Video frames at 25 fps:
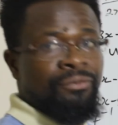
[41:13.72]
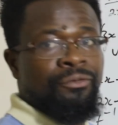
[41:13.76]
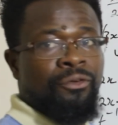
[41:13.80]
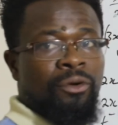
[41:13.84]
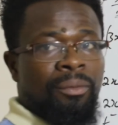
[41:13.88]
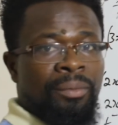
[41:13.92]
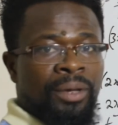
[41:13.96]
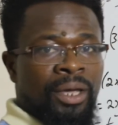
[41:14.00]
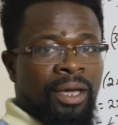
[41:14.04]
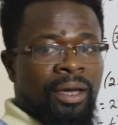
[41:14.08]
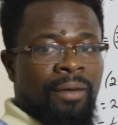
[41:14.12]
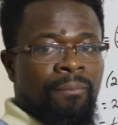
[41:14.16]
from
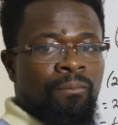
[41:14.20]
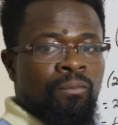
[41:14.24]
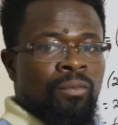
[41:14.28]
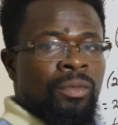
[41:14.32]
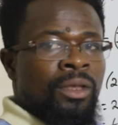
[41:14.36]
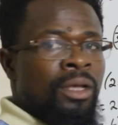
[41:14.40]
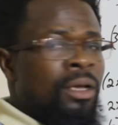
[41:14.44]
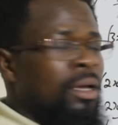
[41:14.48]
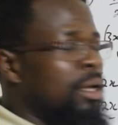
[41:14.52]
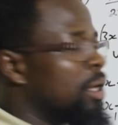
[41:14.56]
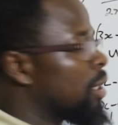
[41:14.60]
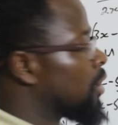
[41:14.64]
here.
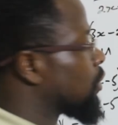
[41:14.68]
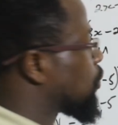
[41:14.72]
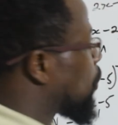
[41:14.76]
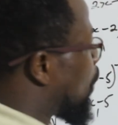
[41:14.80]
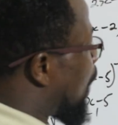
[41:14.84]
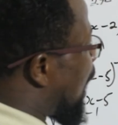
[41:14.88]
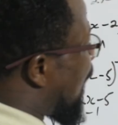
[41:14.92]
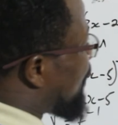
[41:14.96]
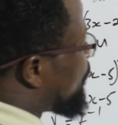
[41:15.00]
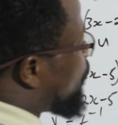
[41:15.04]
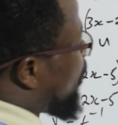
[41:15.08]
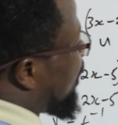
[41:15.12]
So
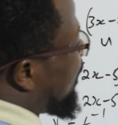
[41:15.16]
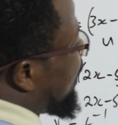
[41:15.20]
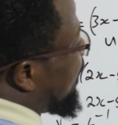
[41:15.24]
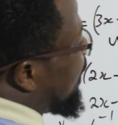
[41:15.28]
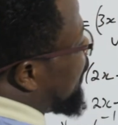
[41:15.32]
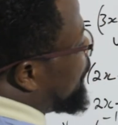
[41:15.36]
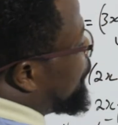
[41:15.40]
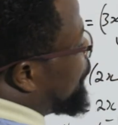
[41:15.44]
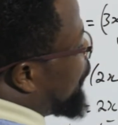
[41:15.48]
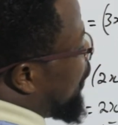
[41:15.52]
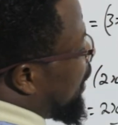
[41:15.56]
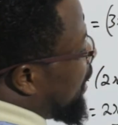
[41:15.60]
I've
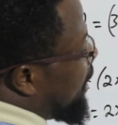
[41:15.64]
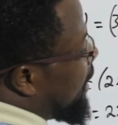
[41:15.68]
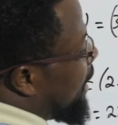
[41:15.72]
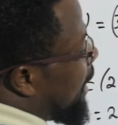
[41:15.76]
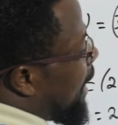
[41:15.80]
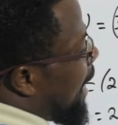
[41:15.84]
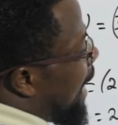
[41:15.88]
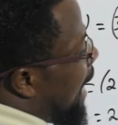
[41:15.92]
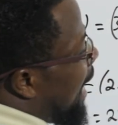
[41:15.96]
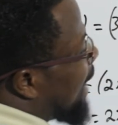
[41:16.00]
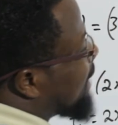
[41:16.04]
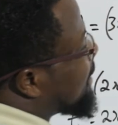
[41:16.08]
gotten the v
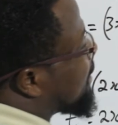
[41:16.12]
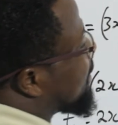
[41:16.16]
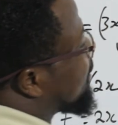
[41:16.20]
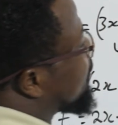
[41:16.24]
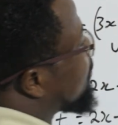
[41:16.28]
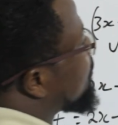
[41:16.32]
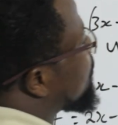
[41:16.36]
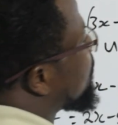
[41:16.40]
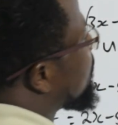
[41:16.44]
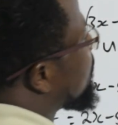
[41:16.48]
dx.